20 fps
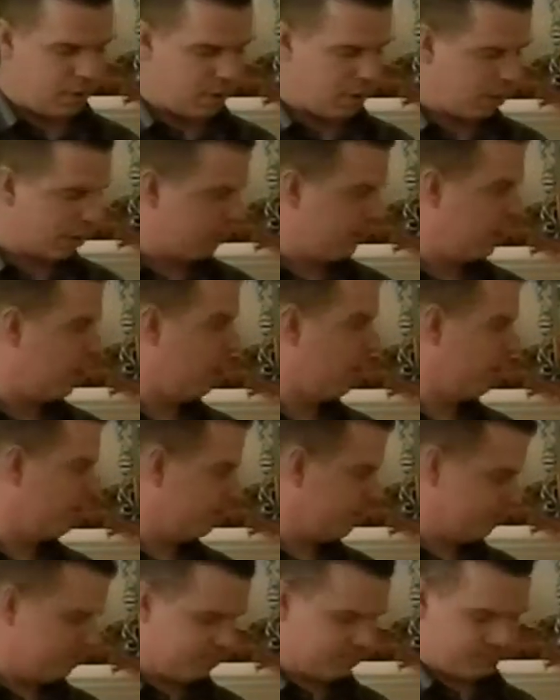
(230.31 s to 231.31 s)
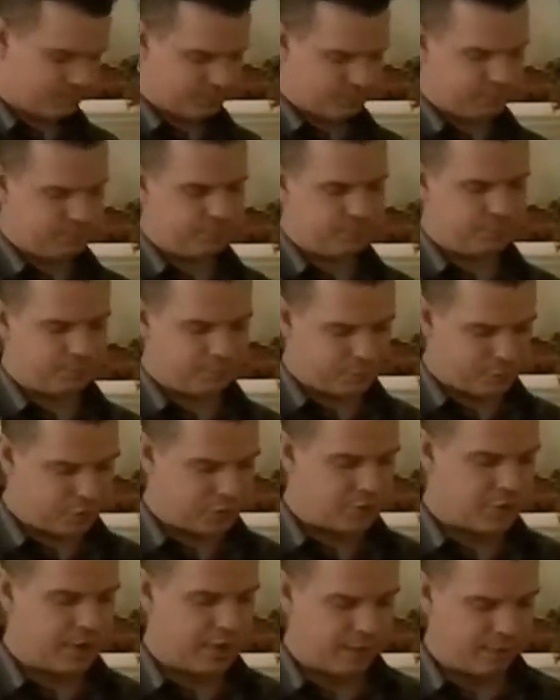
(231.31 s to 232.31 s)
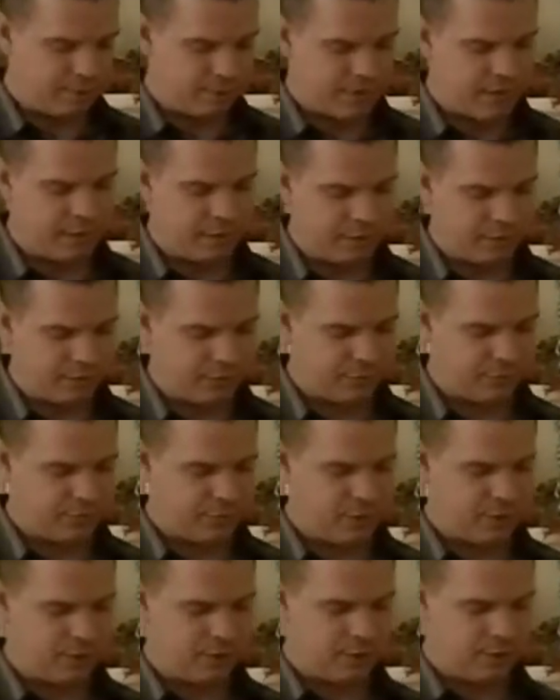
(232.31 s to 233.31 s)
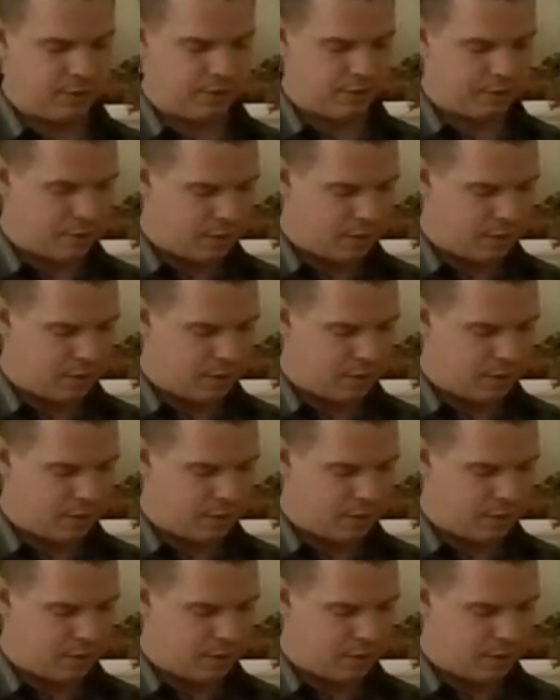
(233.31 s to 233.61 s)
are portraying violence and